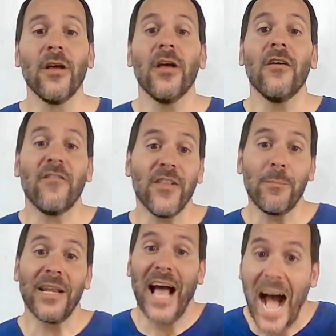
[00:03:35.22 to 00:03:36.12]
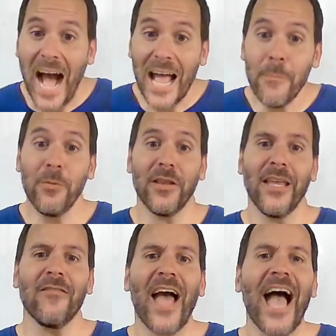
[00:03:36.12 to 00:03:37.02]
flipping, I
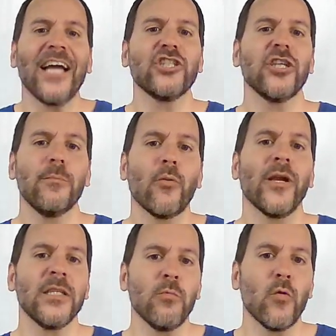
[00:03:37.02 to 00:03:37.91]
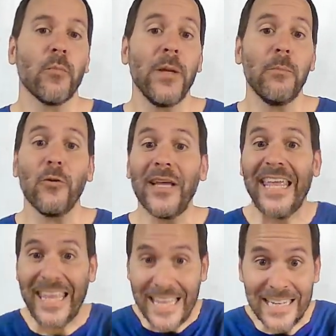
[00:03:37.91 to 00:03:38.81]
believe, actually brings more people
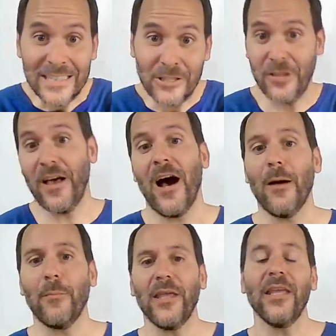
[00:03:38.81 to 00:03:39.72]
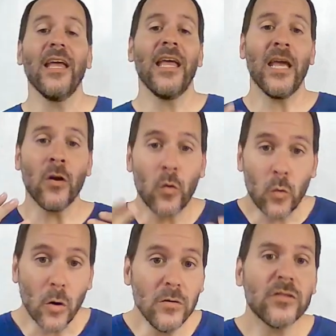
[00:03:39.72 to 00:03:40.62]
into the hobby and
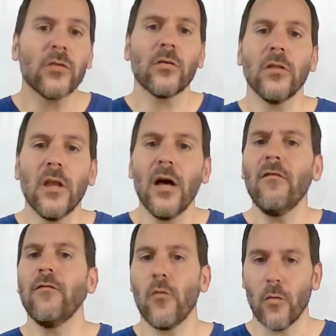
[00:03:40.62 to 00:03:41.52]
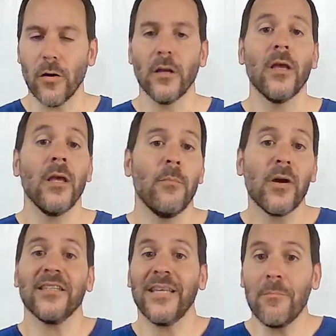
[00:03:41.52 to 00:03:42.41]
grows their love for it
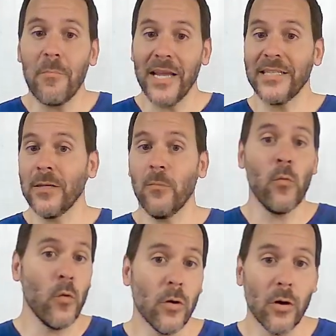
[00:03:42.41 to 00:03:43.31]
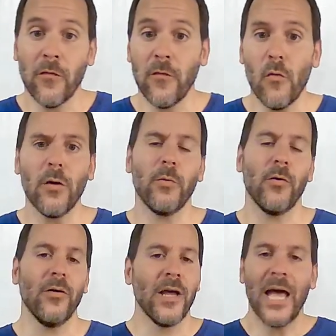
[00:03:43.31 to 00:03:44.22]
because it makes it more affordable.
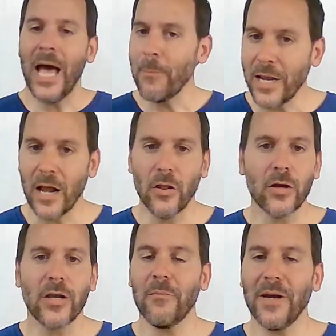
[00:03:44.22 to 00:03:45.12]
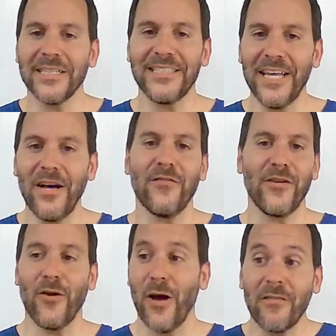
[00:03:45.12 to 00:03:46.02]
I mean, I look at myself,
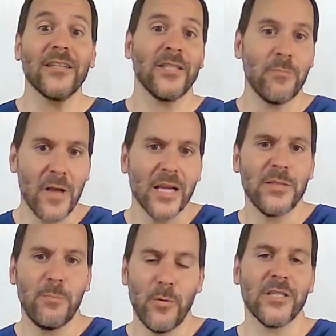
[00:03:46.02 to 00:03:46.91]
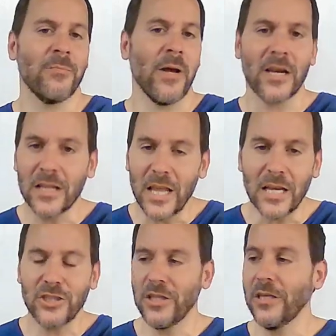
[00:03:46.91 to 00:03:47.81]
I've got some nice books in my
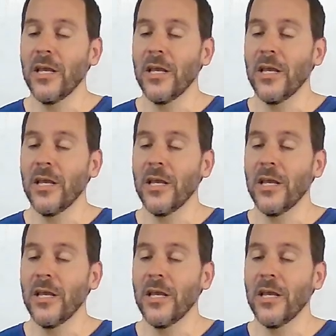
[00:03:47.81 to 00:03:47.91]
collection,